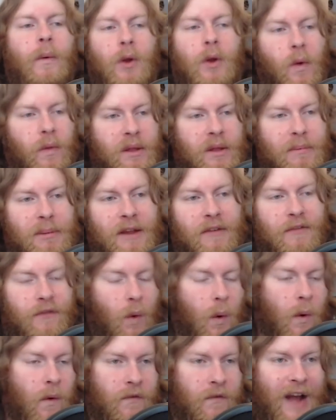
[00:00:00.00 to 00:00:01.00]
would only be
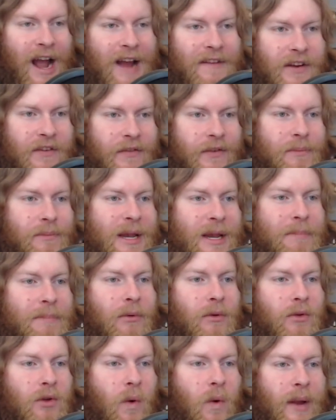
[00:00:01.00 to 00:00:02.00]
four or five different
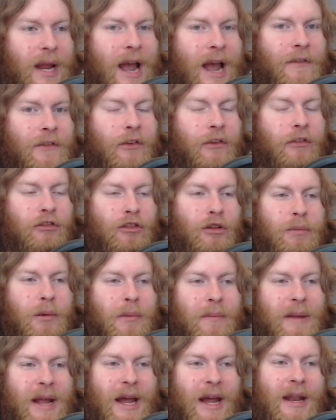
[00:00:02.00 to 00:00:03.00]
people going after
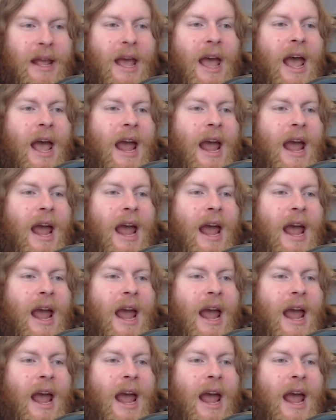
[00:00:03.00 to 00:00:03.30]
Superman,